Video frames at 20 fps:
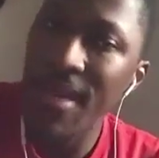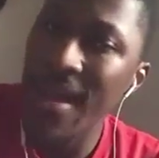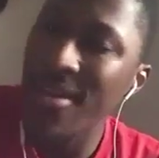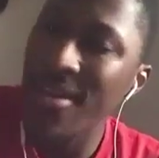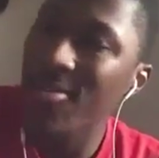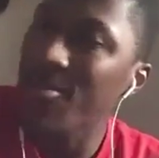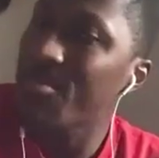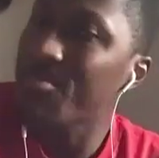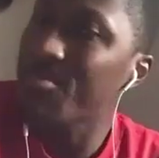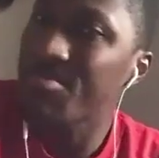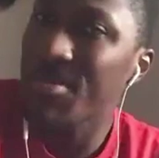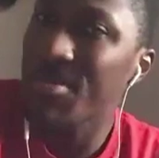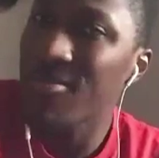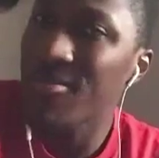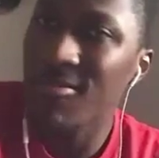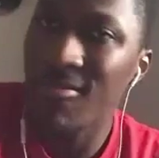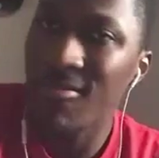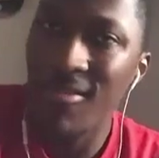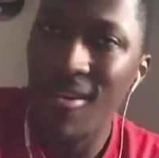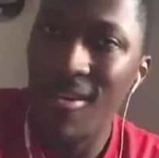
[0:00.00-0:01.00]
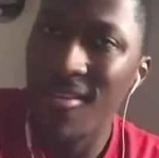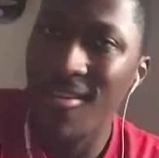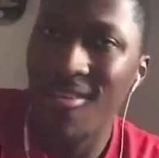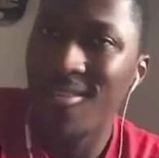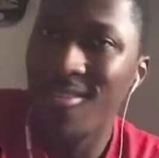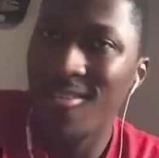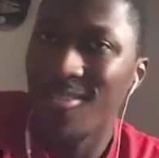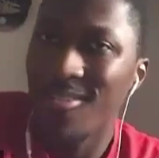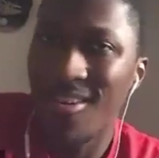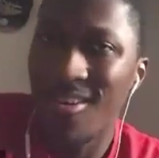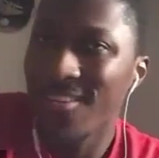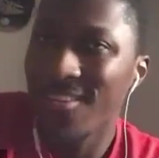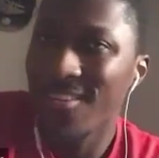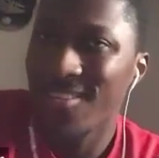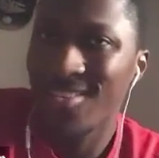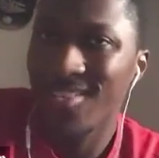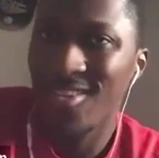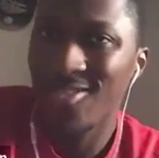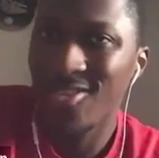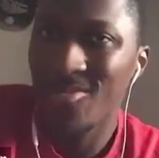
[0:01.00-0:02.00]
don't be on other
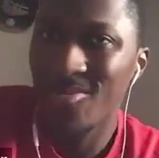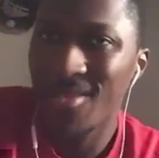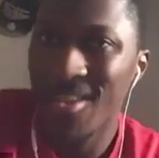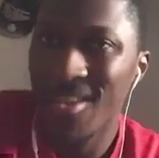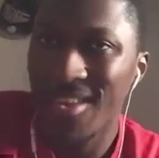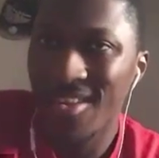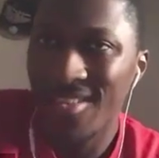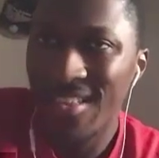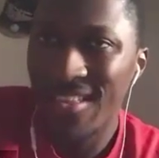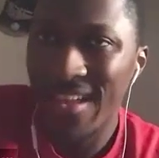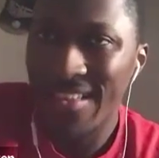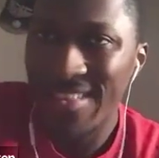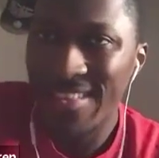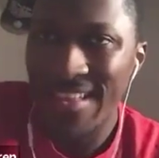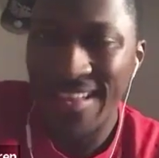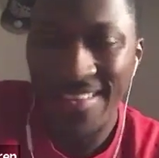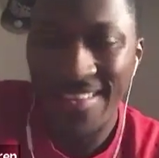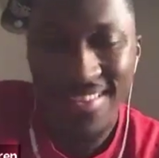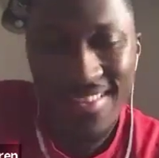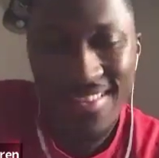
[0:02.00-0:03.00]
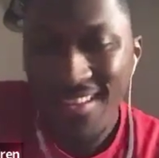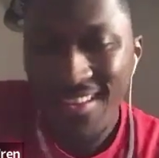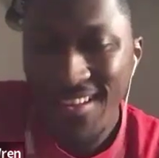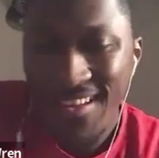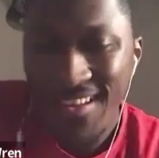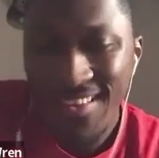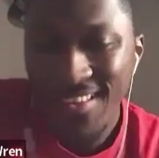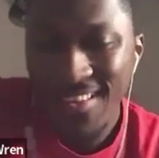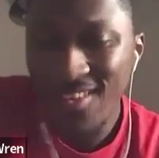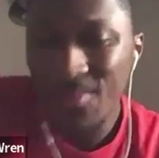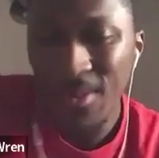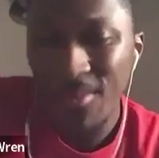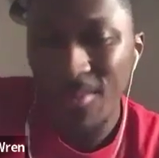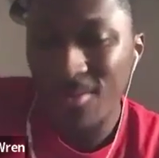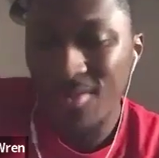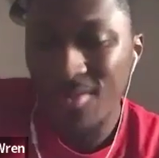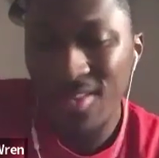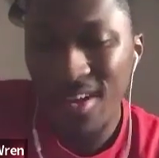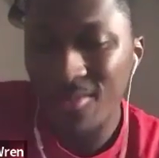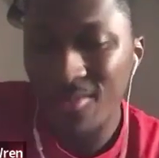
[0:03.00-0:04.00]
social medias like that unless people
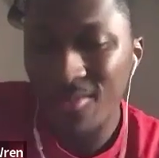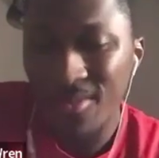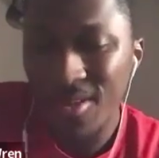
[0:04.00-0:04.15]
tell me.